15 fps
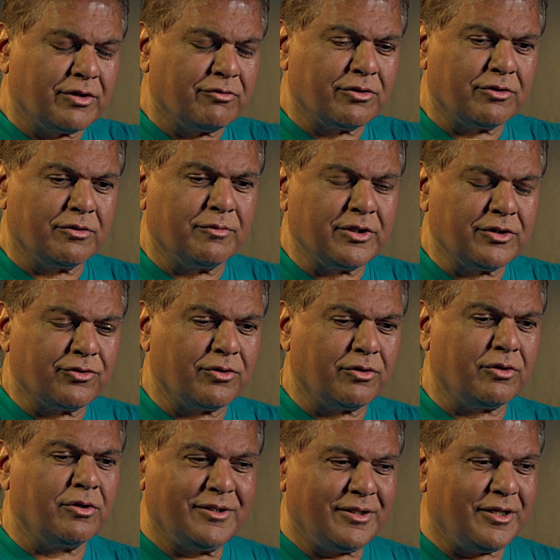given to me.
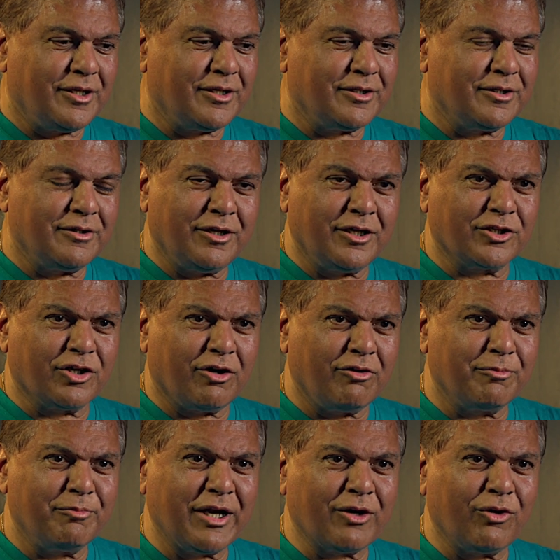And I
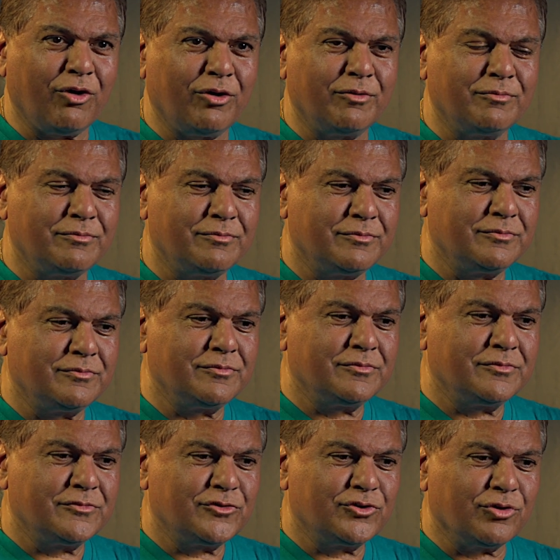traveled back home,
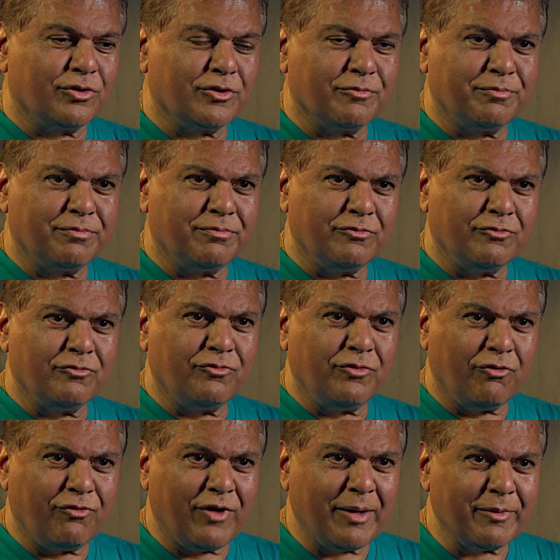told the
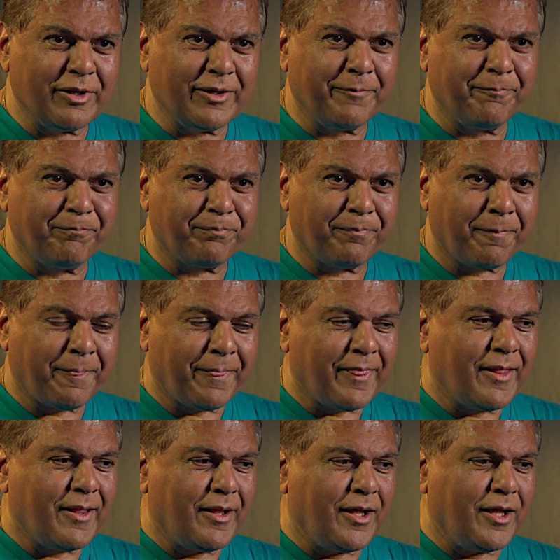family.
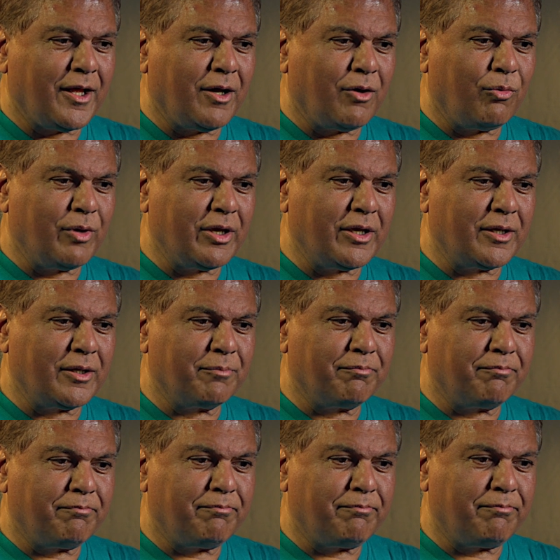We
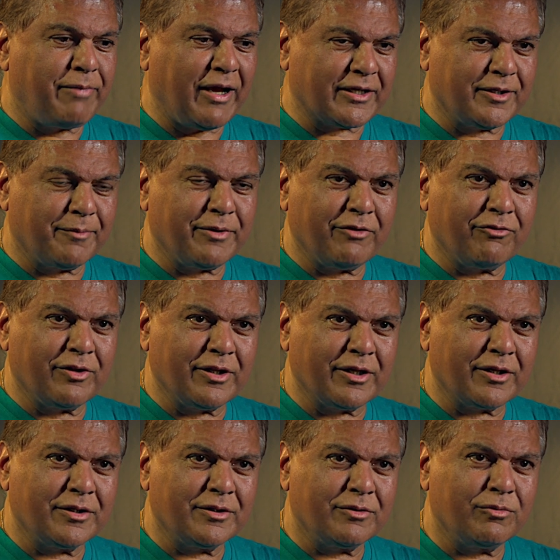packed up
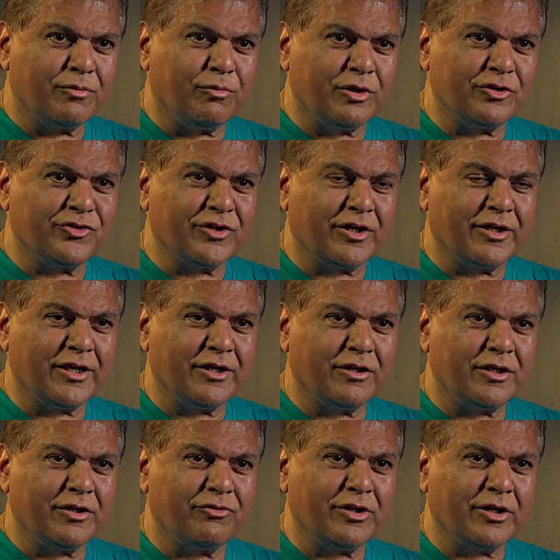everything one Sunday
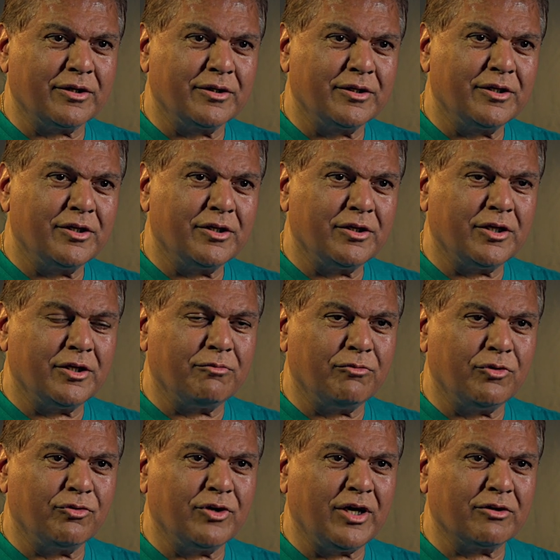evening and
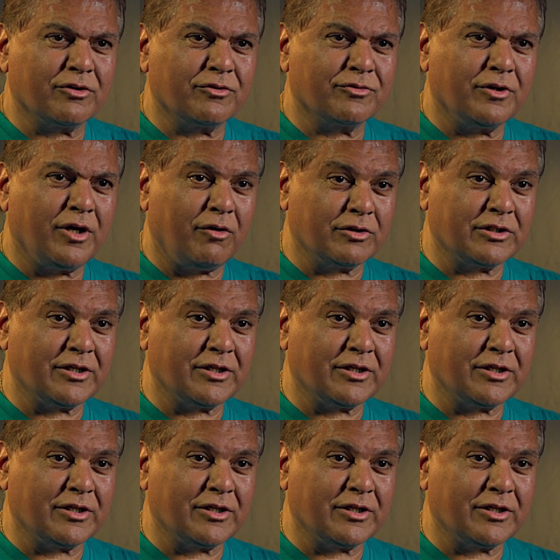moved out of our